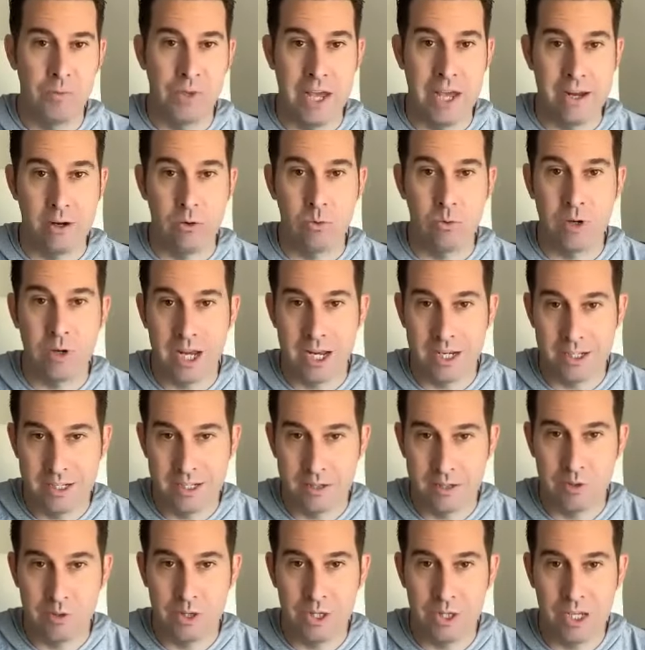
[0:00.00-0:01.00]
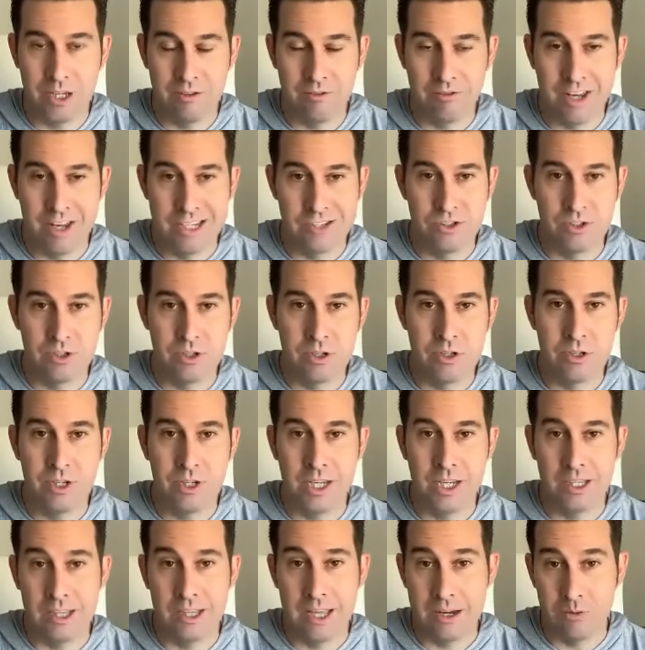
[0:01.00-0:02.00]
like what I did with the
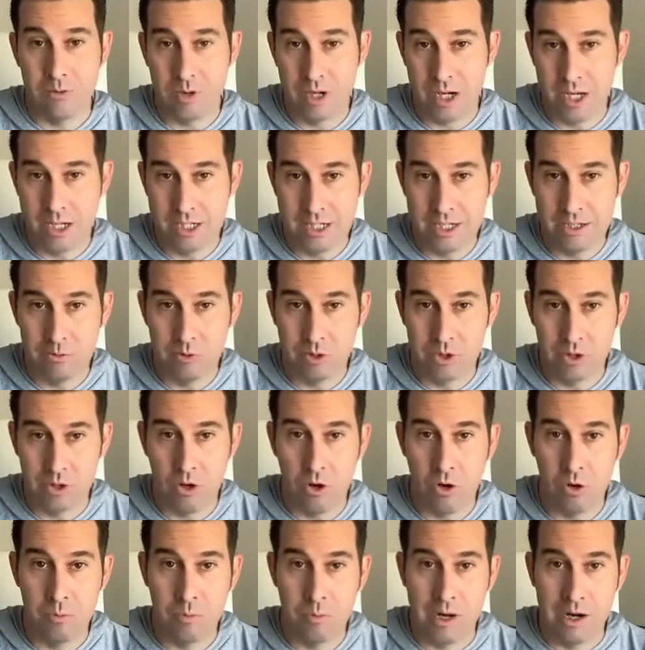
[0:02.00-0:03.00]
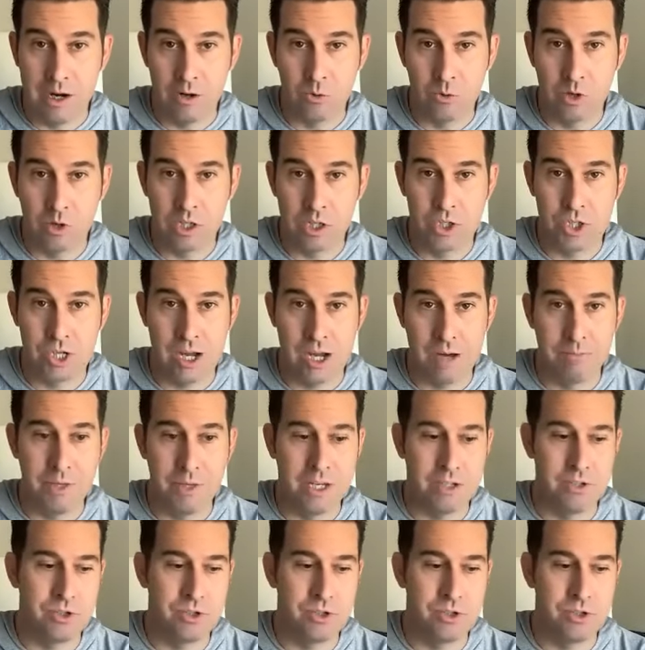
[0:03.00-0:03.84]
investor and like what I did with the home buyer workshop